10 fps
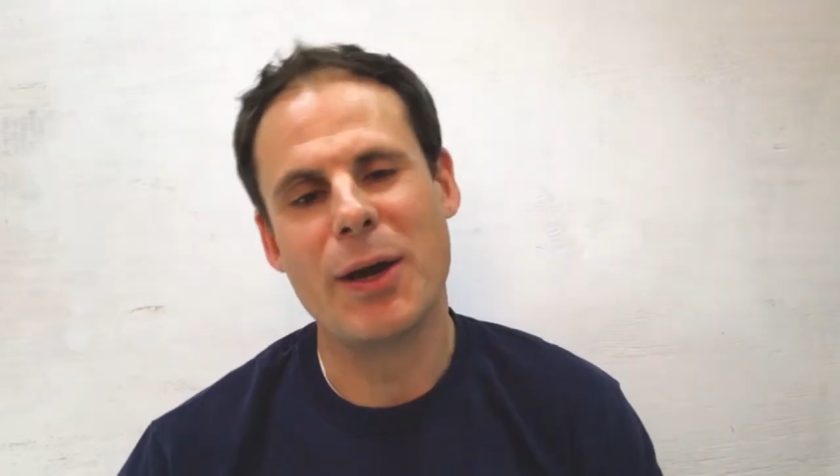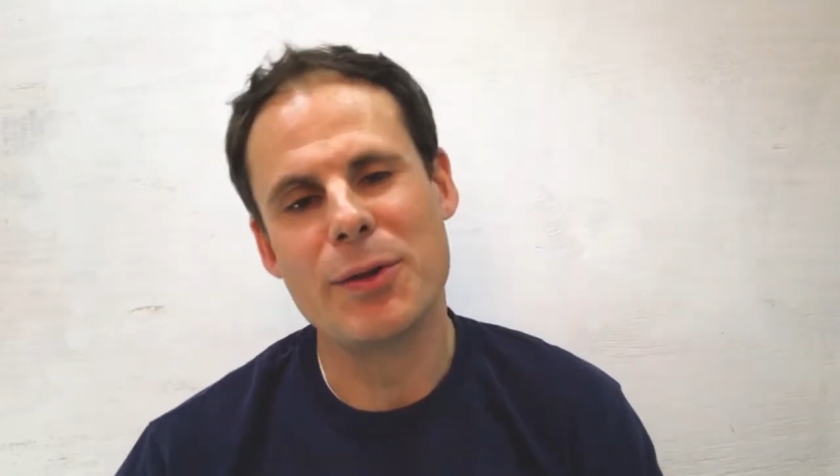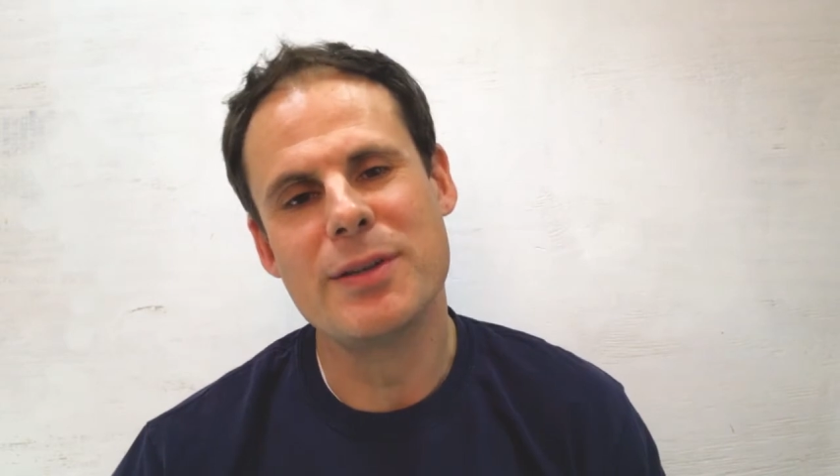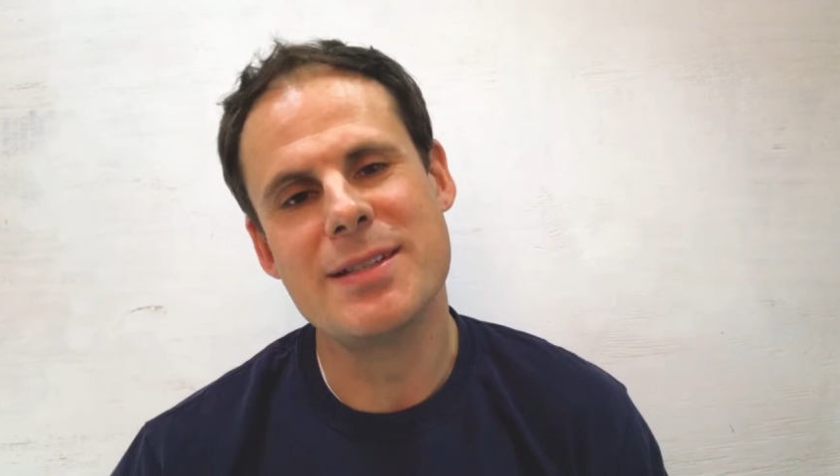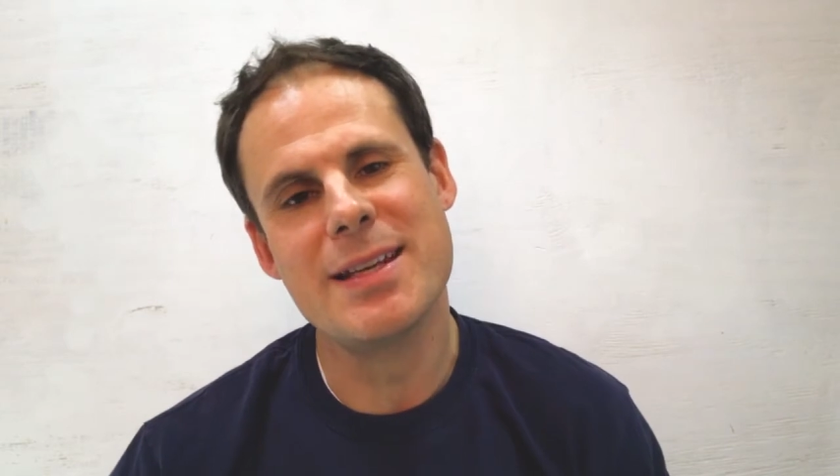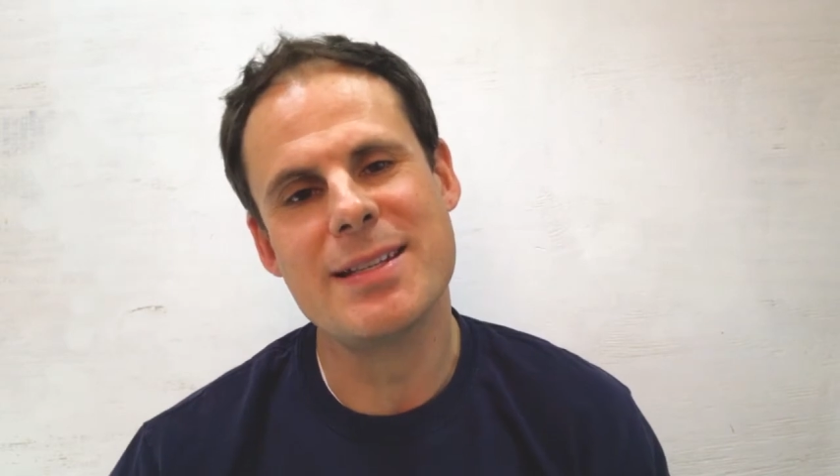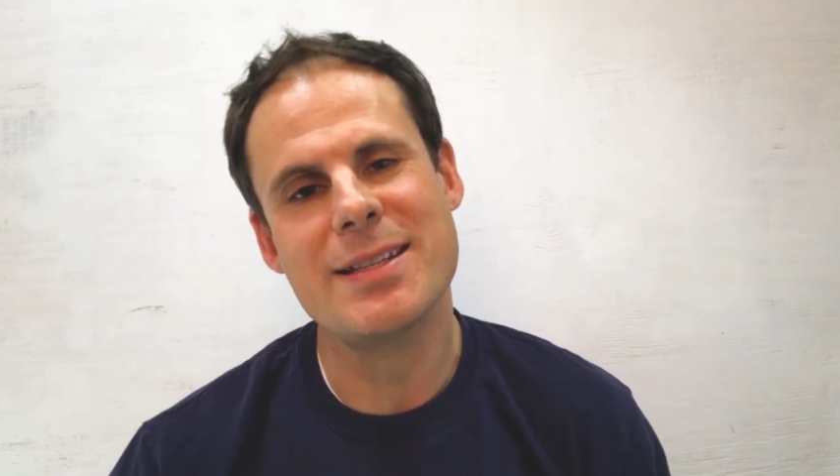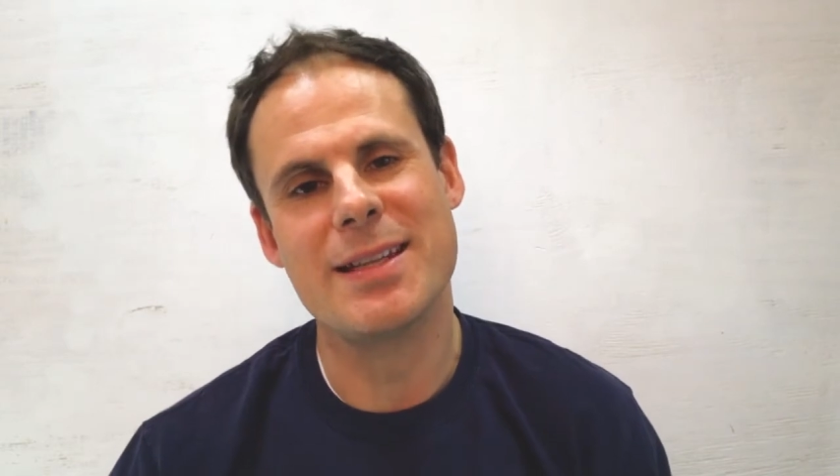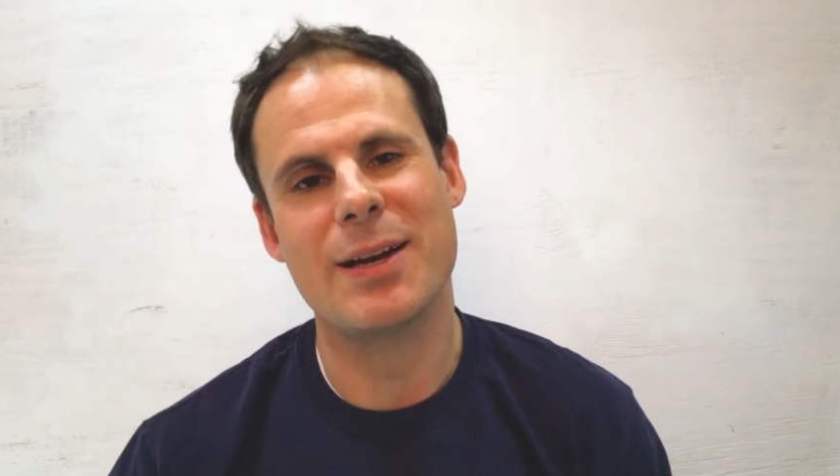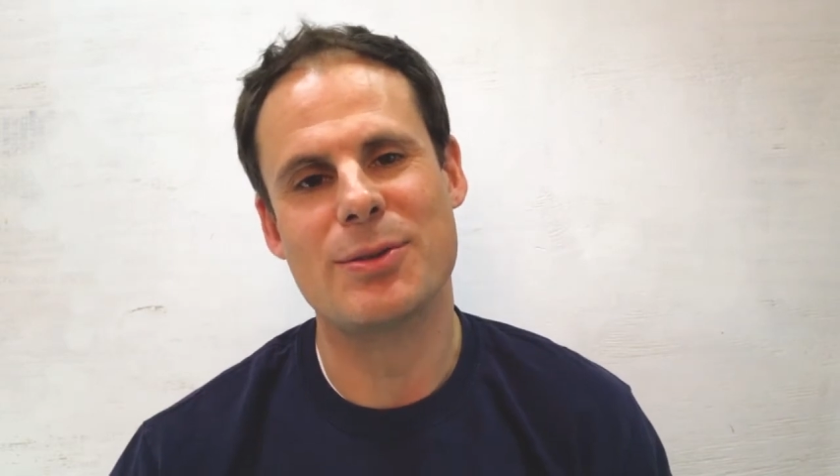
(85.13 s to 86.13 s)
other
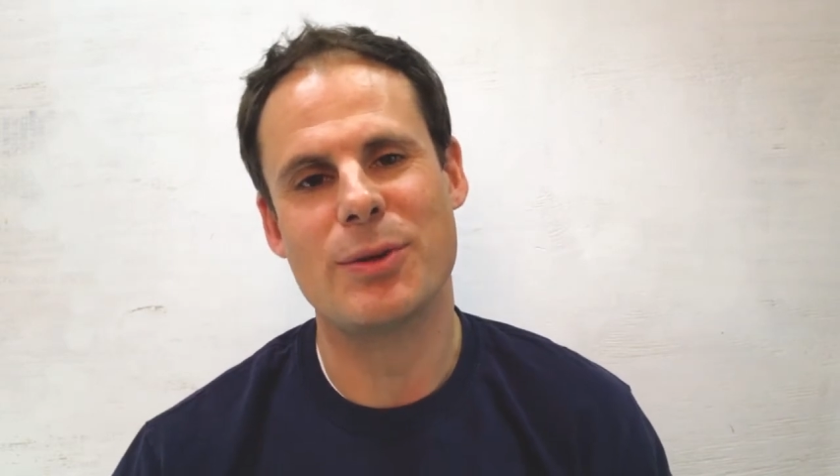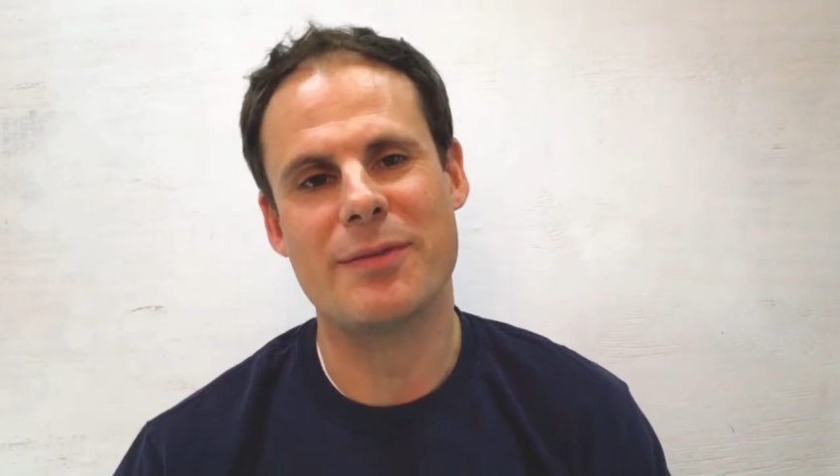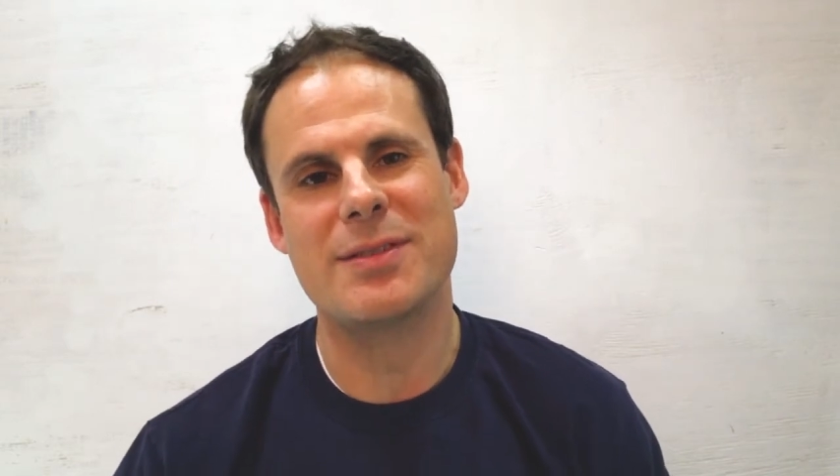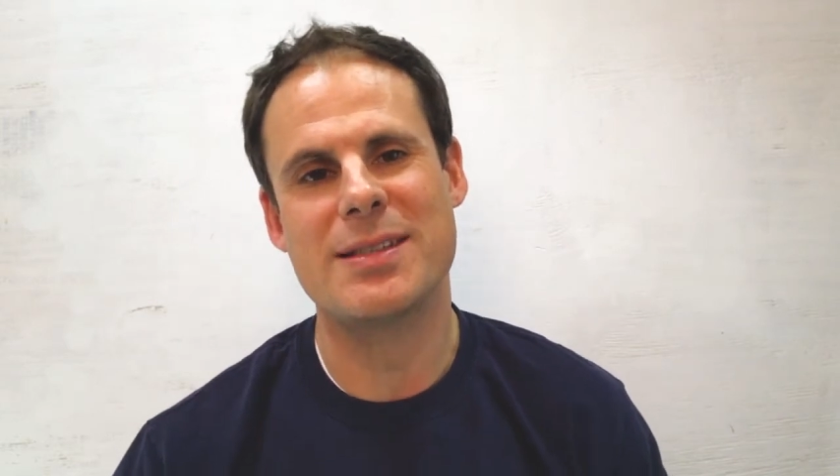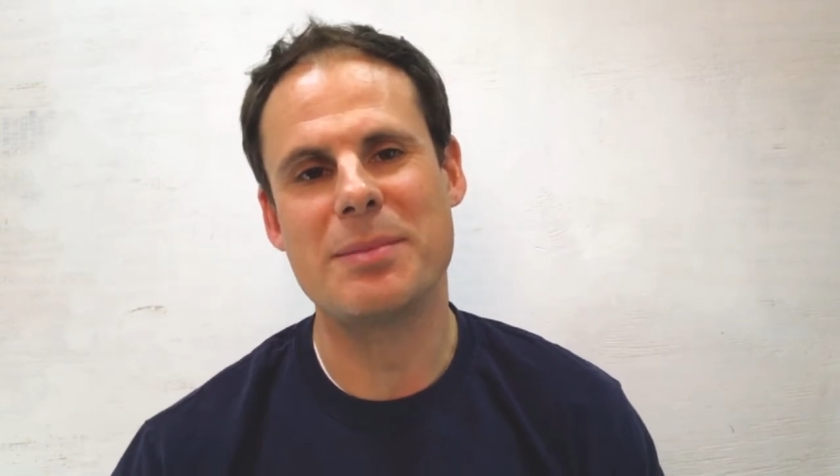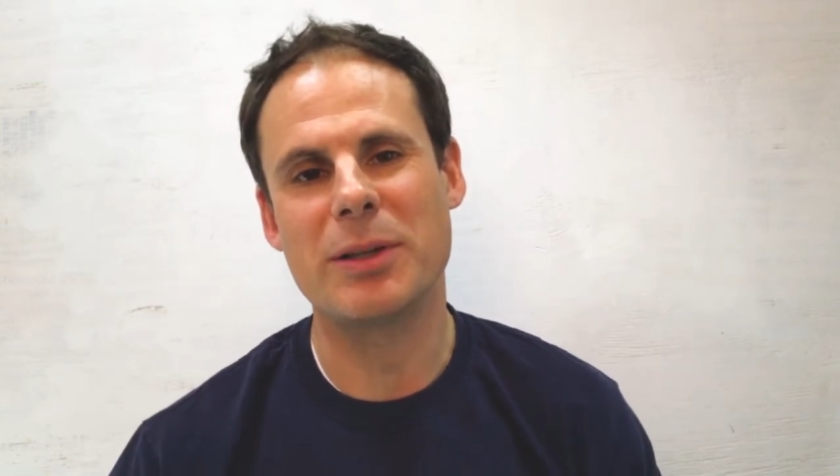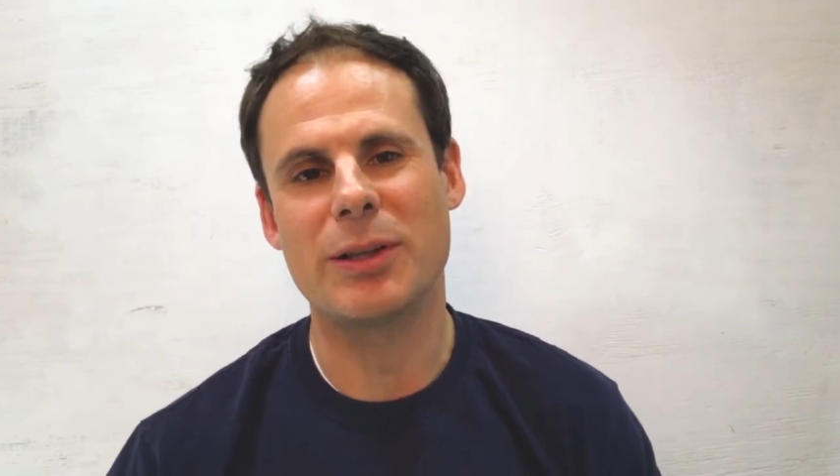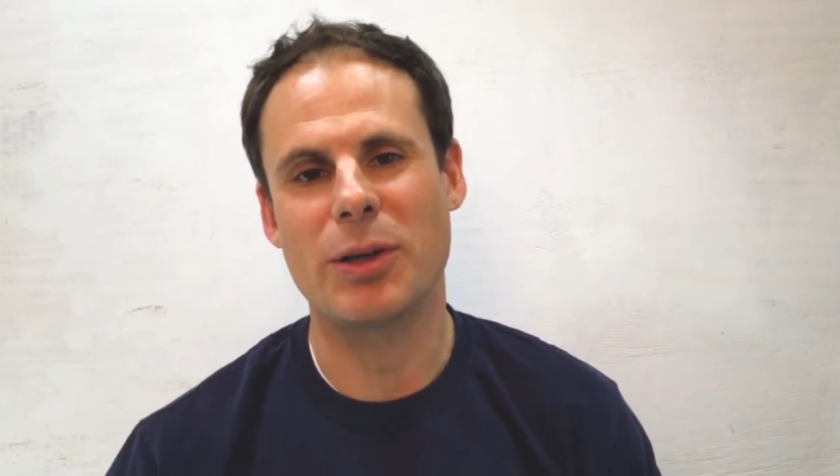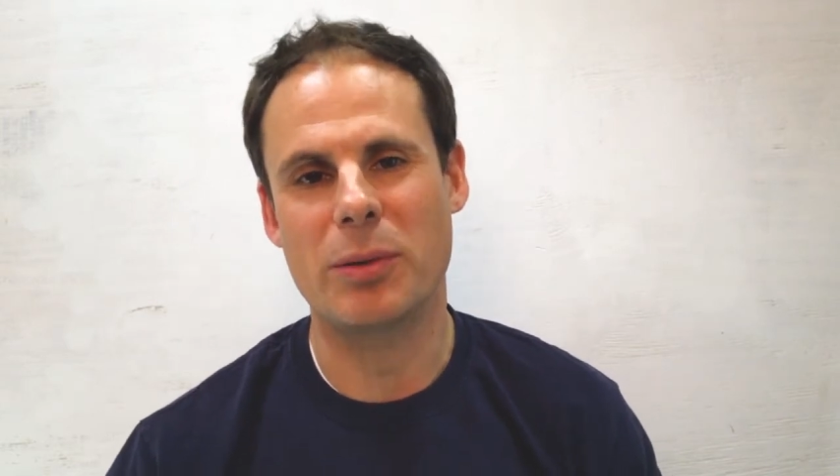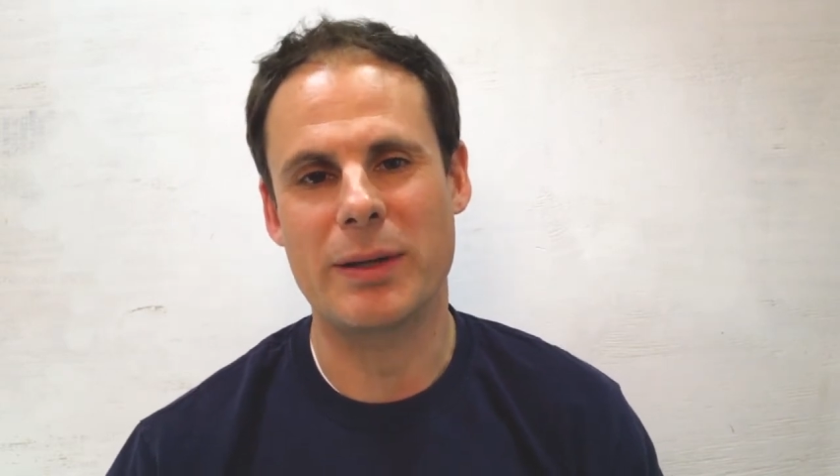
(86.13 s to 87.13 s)
diseases that are sort of
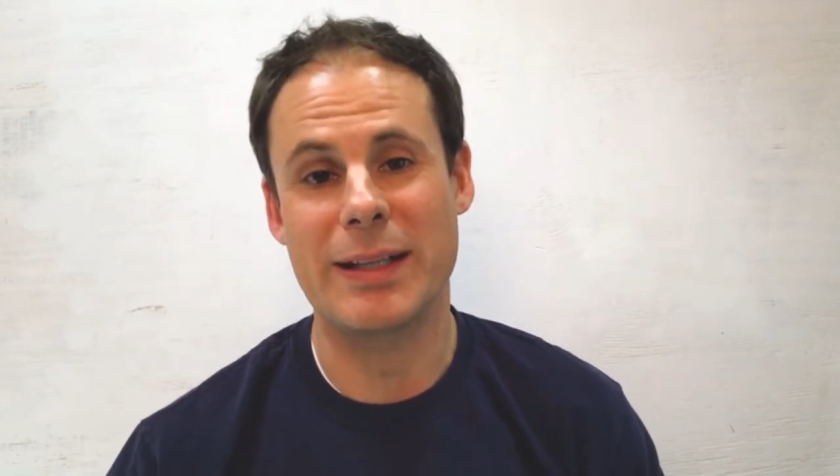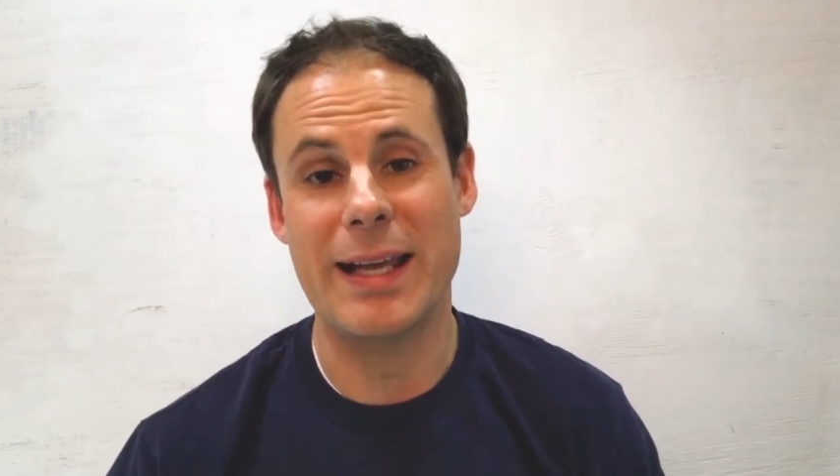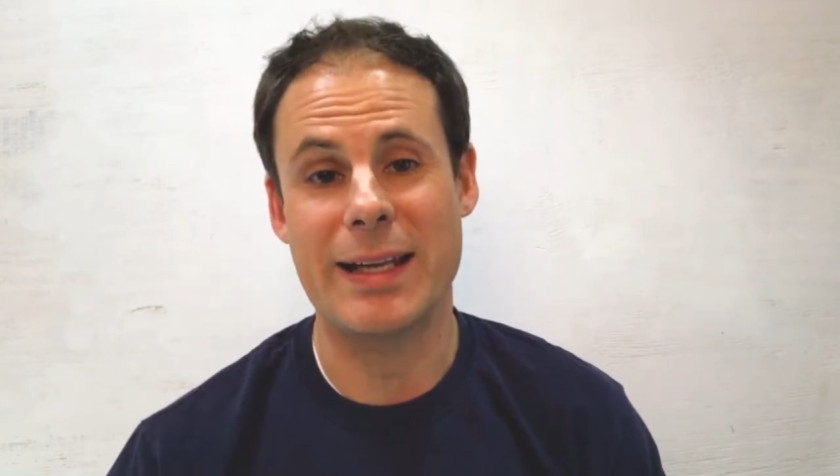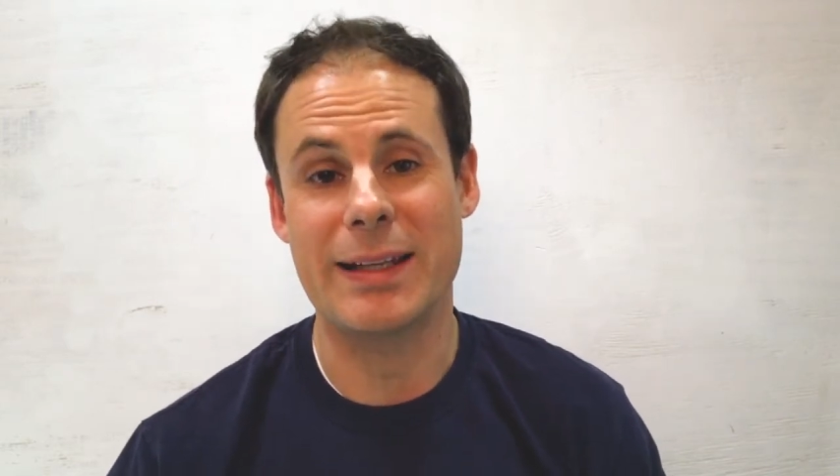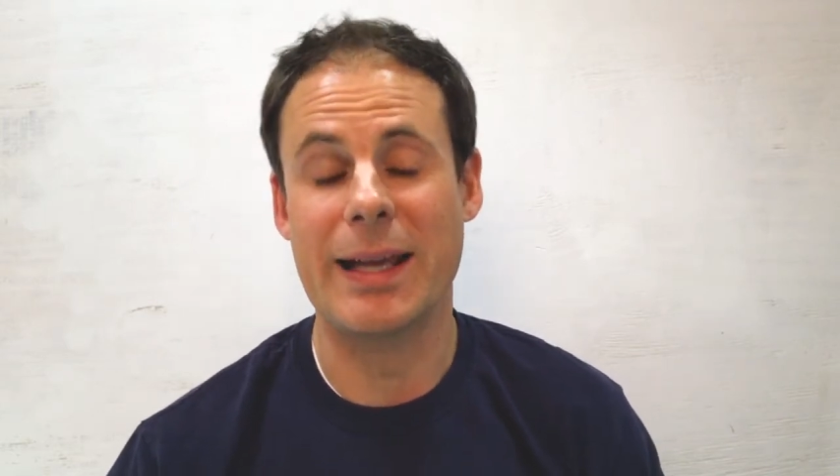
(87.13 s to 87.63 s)
similar or related,